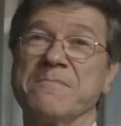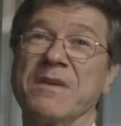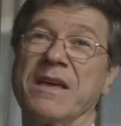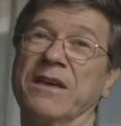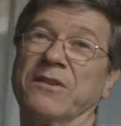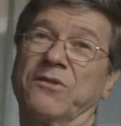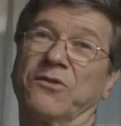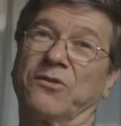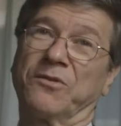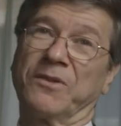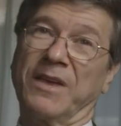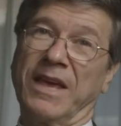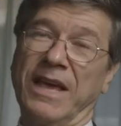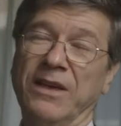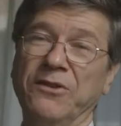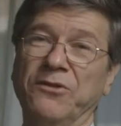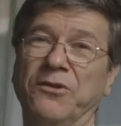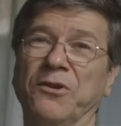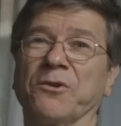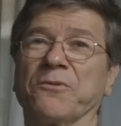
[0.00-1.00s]
It's
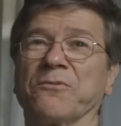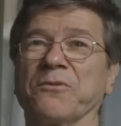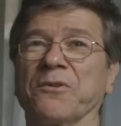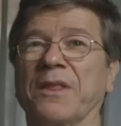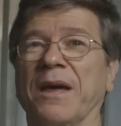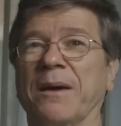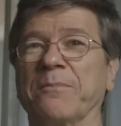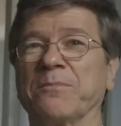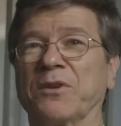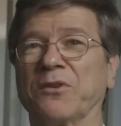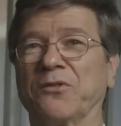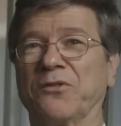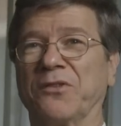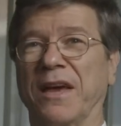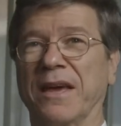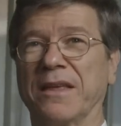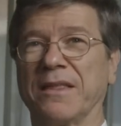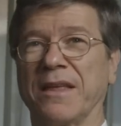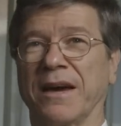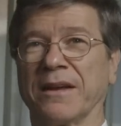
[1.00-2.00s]
easier for them to
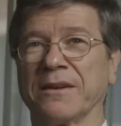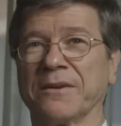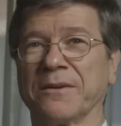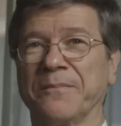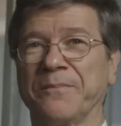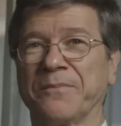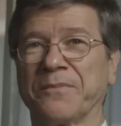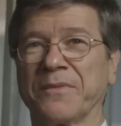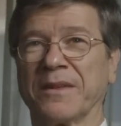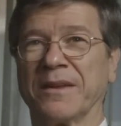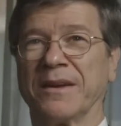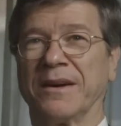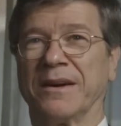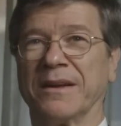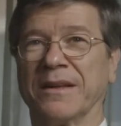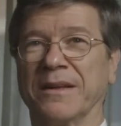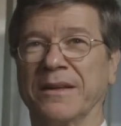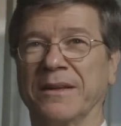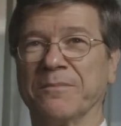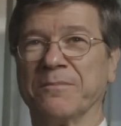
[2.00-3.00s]
say that,
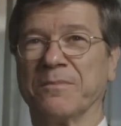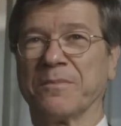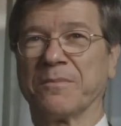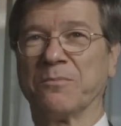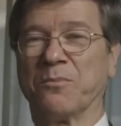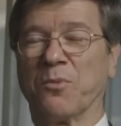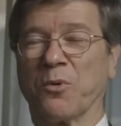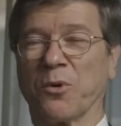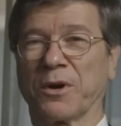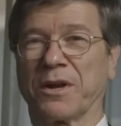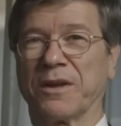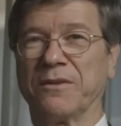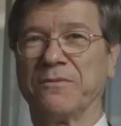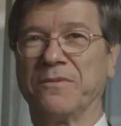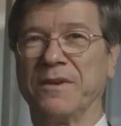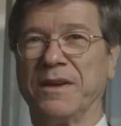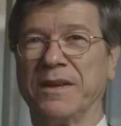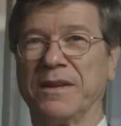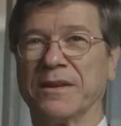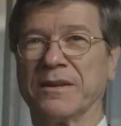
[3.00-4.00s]
more
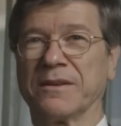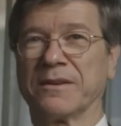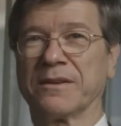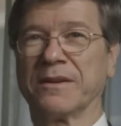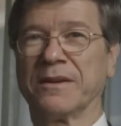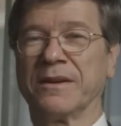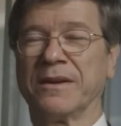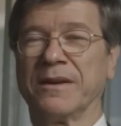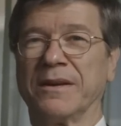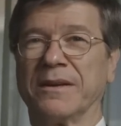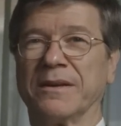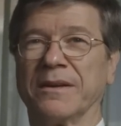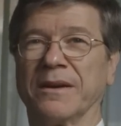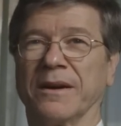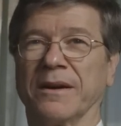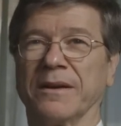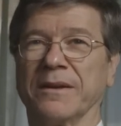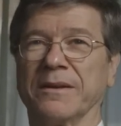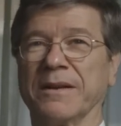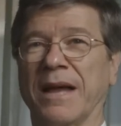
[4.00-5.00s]
convenient.
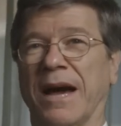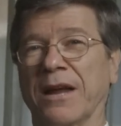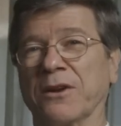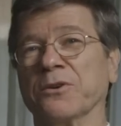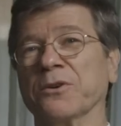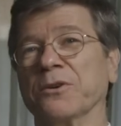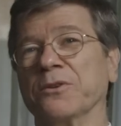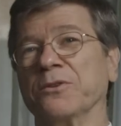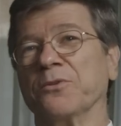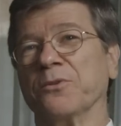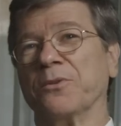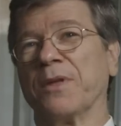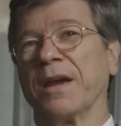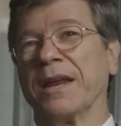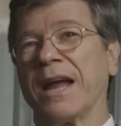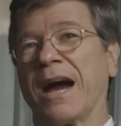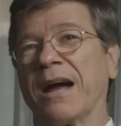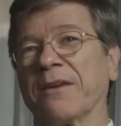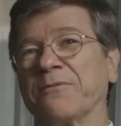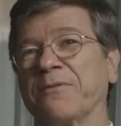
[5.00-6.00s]
Not only do they
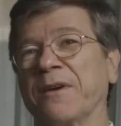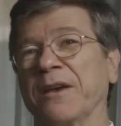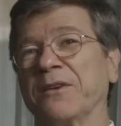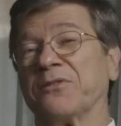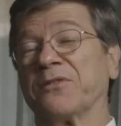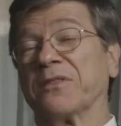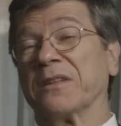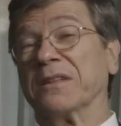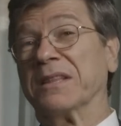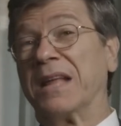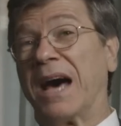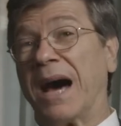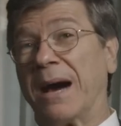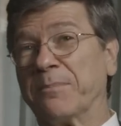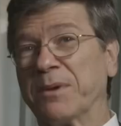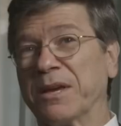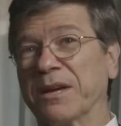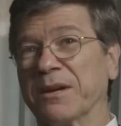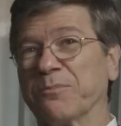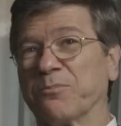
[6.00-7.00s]
not face the
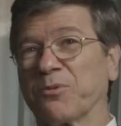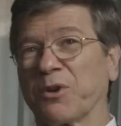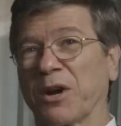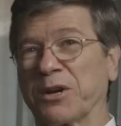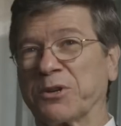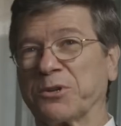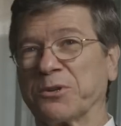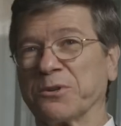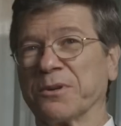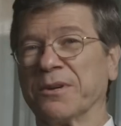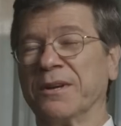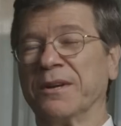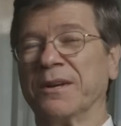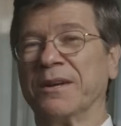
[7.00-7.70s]
lobbying pressure